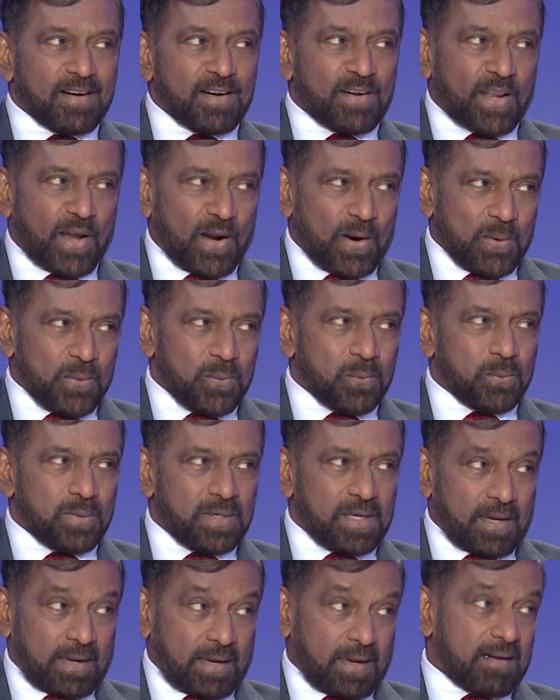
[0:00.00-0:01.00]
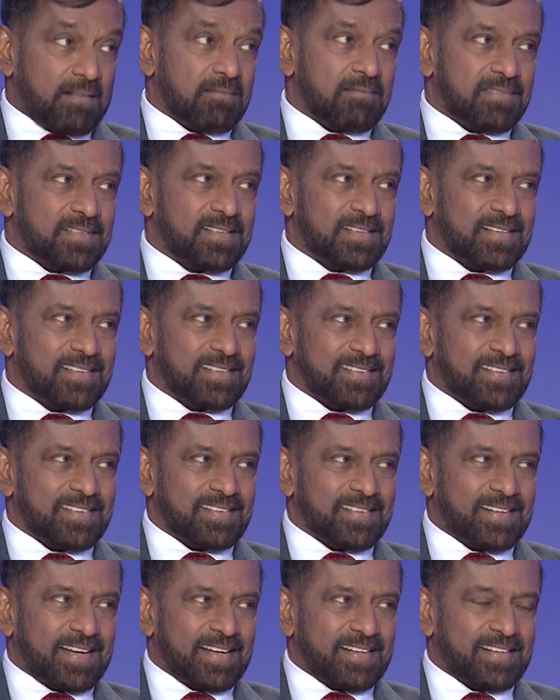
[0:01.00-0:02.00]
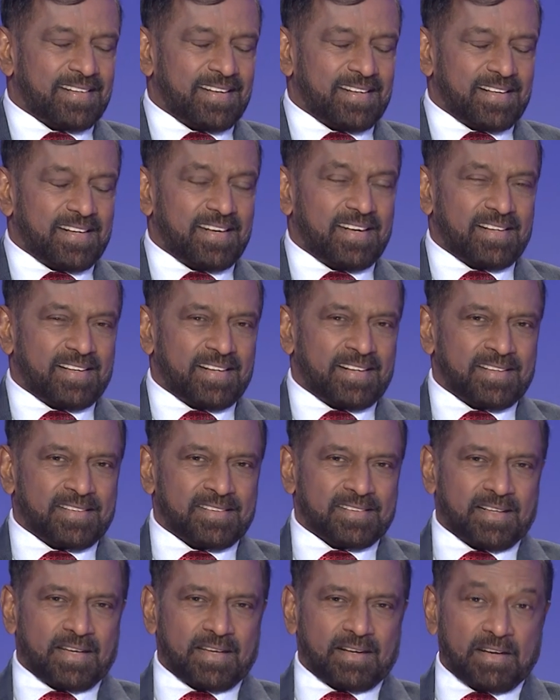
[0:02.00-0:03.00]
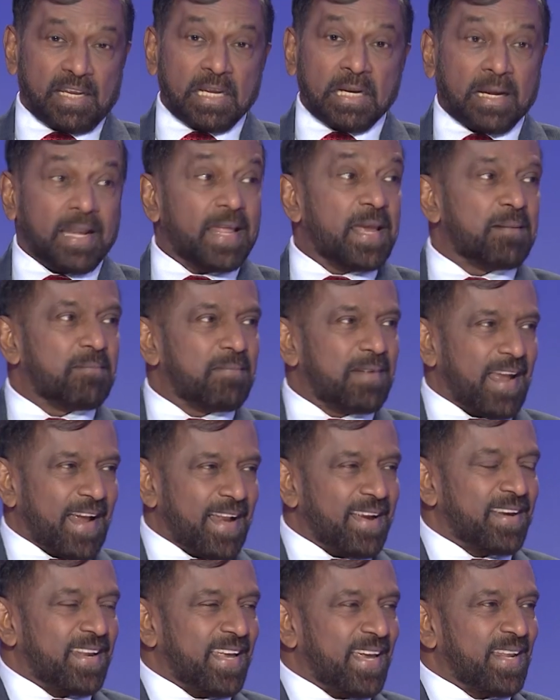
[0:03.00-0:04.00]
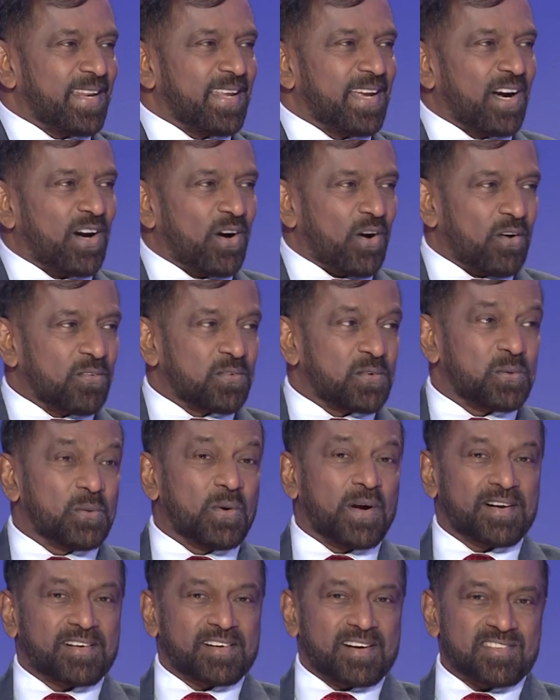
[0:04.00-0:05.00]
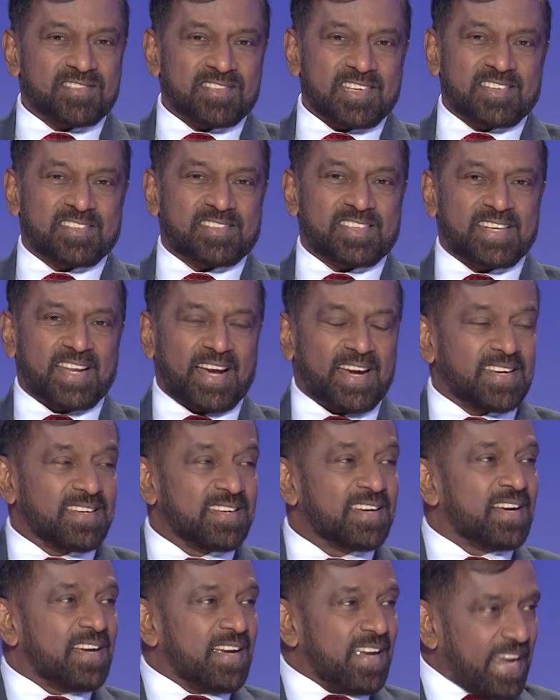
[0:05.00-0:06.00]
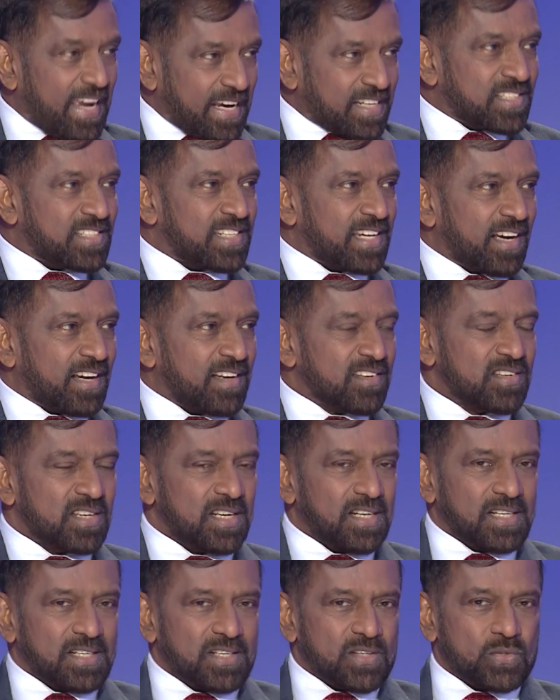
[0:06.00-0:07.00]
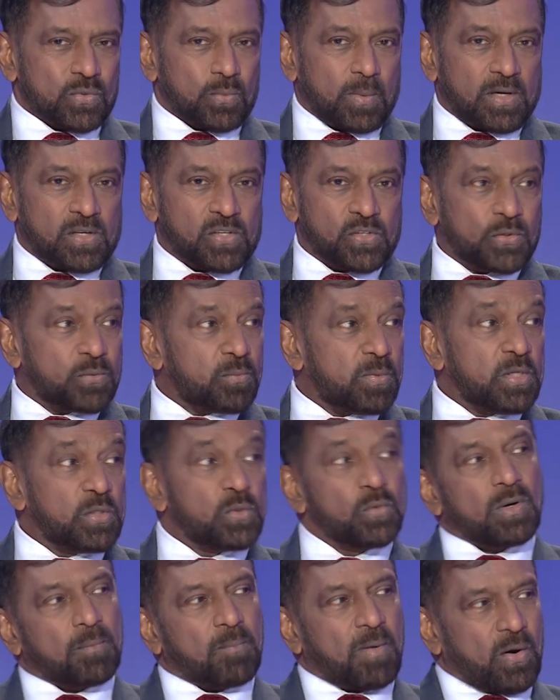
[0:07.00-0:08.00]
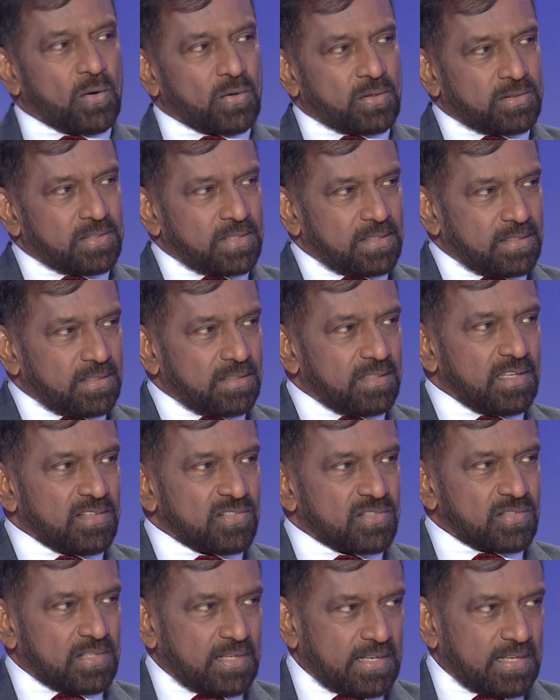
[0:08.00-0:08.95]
Now we have a reclaimed land area of 269 hectares. Mm. So what should we do about this